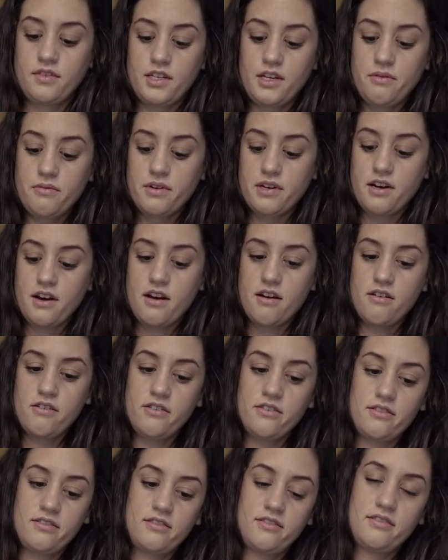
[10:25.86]
There we go.
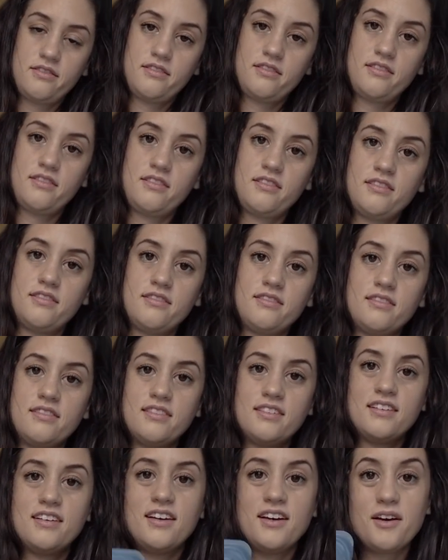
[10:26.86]

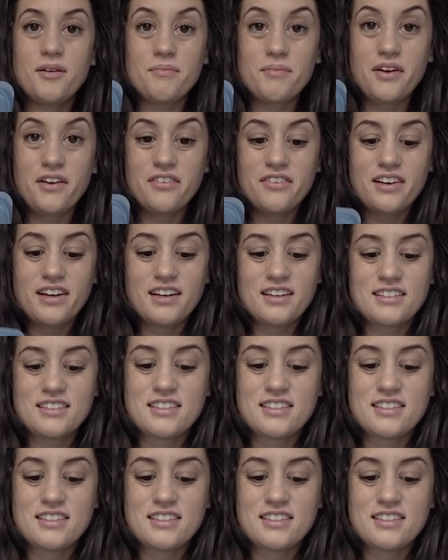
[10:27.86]
Perfect.